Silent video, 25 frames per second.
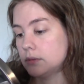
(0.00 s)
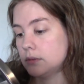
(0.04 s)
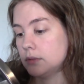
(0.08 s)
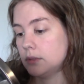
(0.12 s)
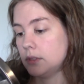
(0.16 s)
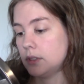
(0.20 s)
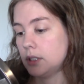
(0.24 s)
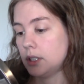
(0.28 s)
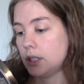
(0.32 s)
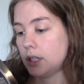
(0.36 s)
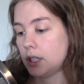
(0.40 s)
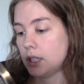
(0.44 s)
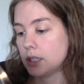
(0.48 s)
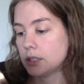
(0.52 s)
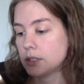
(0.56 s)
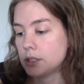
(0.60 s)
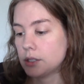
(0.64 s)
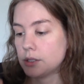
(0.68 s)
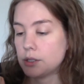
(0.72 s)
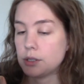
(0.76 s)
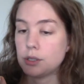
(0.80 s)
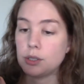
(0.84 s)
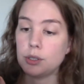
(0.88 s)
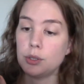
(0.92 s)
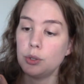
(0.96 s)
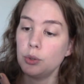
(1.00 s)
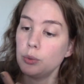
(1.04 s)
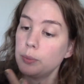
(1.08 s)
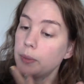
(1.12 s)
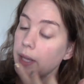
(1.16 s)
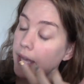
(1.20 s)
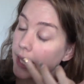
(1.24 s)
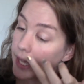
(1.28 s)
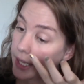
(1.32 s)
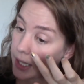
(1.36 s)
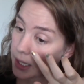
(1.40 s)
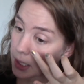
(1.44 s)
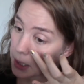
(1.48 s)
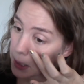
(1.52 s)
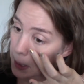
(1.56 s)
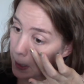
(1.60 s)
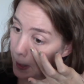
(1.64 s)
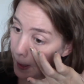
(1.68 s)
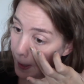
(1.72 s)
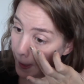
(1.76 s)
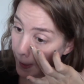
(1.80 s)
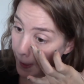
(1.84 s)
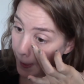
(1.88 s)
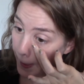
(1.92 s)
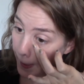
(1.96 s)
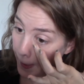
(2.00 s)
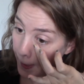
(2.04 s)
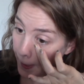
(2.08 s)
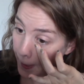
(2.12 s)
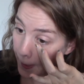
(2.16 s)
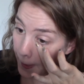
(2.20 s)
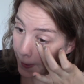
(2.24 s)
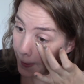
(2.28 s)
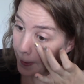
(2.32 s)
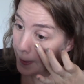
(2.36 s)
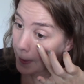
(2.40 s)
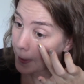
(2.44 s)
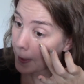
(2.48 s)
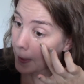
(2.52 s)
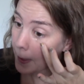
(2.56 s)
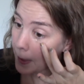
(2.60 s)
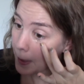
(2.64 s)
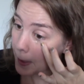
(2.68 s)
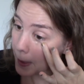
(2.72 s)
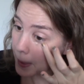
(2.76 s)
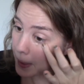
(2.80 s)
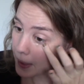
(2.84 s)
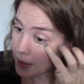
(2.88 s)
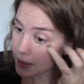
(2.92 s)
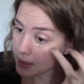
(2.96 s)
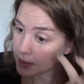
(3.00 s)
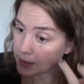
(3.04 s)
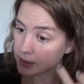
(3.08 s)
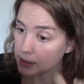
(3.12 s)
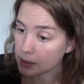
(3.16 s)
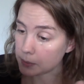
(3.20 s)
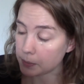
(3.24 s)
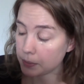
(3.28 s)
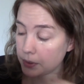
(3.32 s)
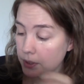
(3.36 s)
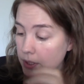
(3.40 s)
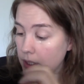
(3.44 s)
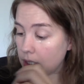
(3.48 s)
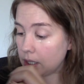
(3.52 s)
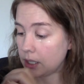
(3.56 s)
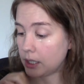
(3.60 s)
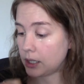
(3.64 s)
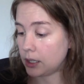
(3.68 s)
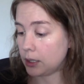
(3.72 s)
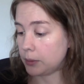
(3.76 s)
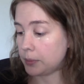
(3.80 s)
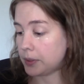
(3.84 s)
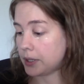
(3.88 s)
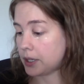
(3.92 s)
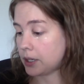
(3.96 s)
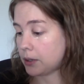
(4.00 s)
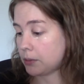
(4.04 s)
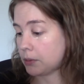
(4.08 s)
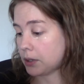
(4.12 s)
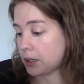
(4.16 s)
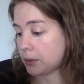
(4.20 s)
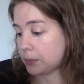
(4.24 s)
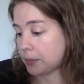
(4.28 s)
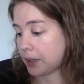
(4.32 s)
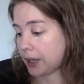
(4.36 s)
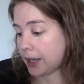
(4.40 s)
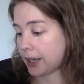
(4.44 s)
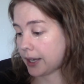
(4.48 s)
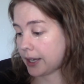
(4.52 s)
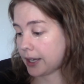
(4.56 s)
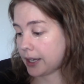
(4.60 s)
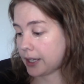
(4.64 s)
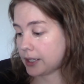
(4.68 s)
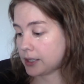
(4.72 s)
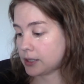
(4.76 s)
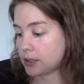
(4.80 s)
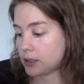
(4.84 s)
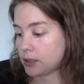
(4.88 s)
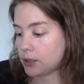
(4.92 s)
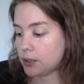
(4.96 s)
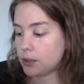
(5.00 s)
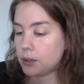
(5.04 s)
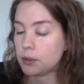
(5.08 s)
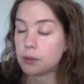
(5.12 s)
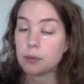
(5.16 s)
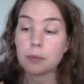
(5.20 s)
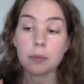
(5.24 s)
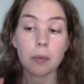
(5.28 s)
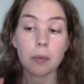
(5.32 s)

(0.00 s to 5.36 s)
Not too bad. Let's put a little bit around my eyes too.